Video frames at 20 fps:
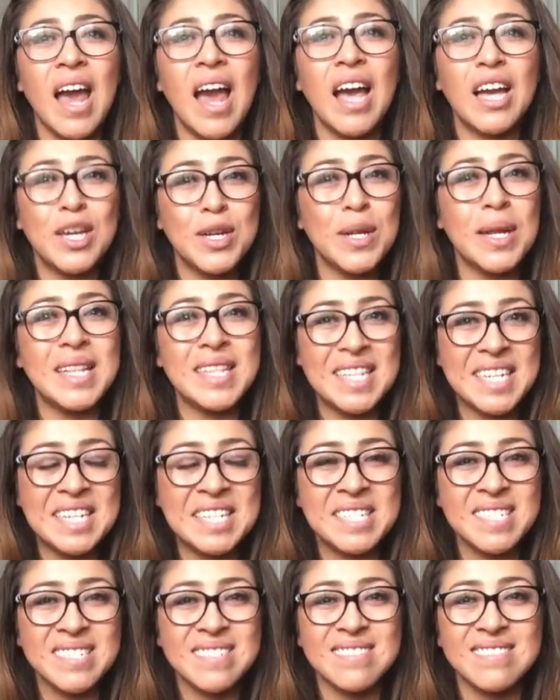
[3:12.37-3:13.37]
a good
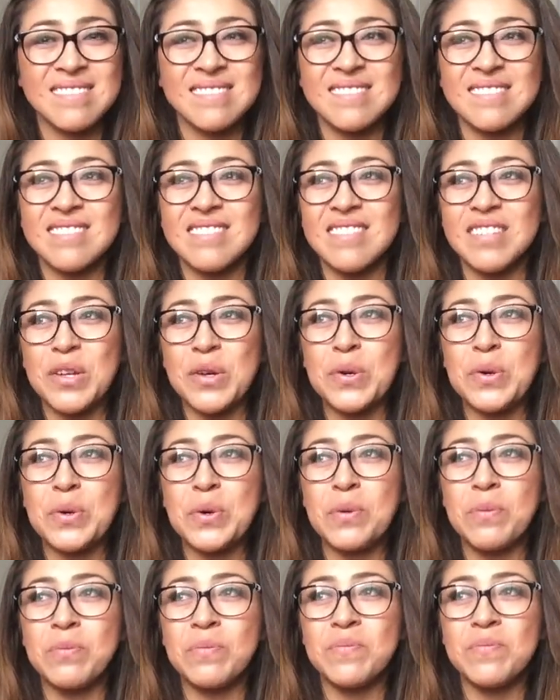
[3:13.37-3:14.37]
ending.
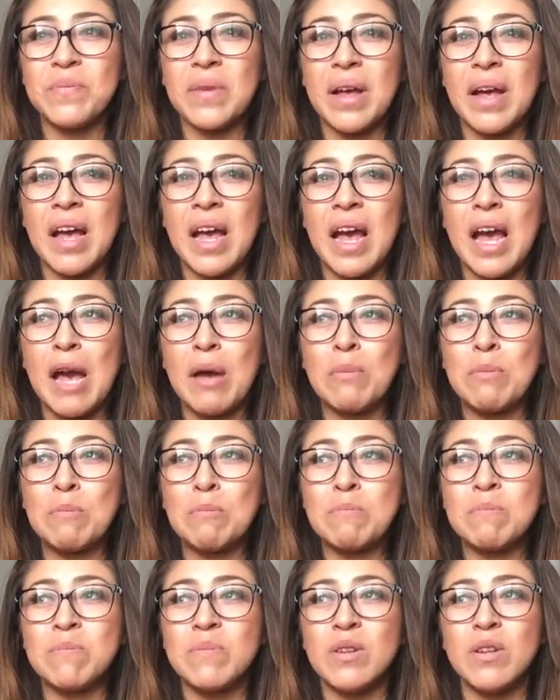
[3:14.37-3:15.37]
So
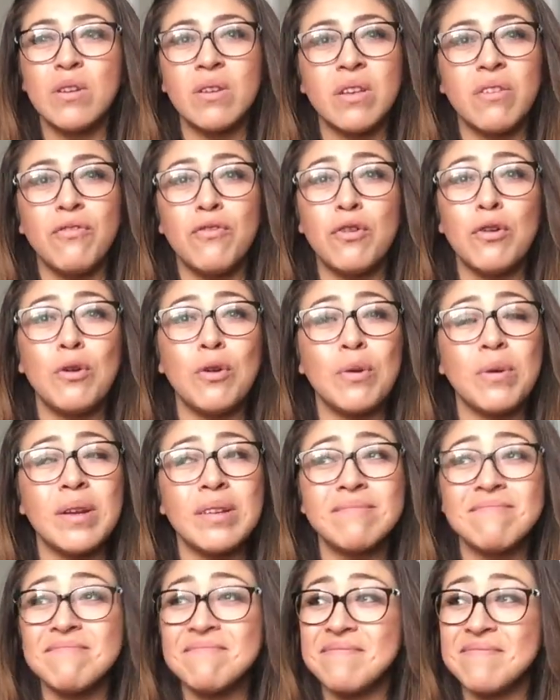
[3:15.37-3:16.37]
I'm looking for
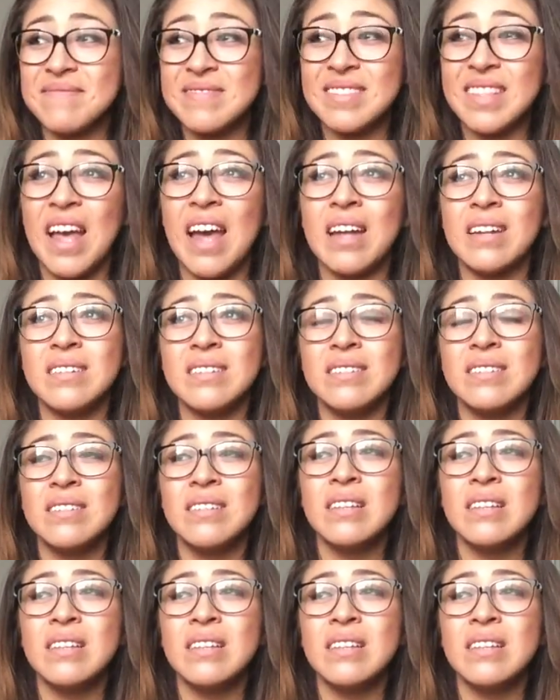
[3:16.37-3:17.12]
that.